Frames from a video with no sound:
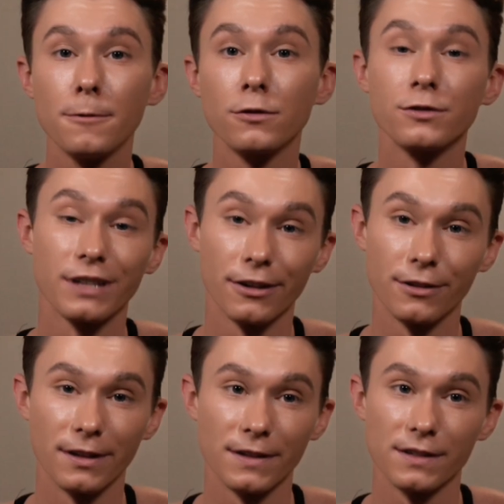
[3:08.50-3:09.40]
don't tell you
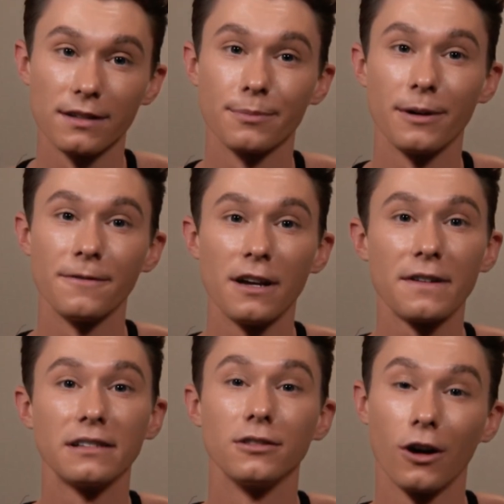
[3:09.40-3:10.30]
this, but if you have
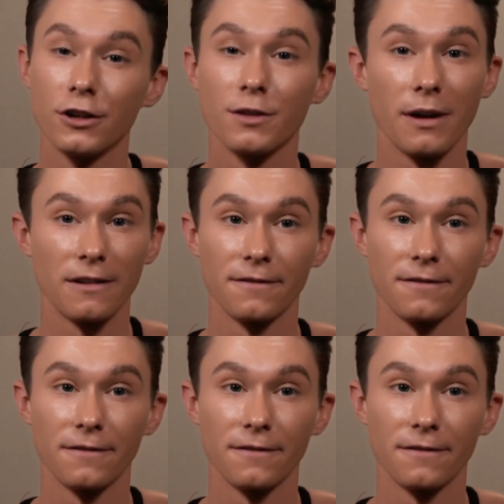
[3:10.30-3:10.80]
a large amount of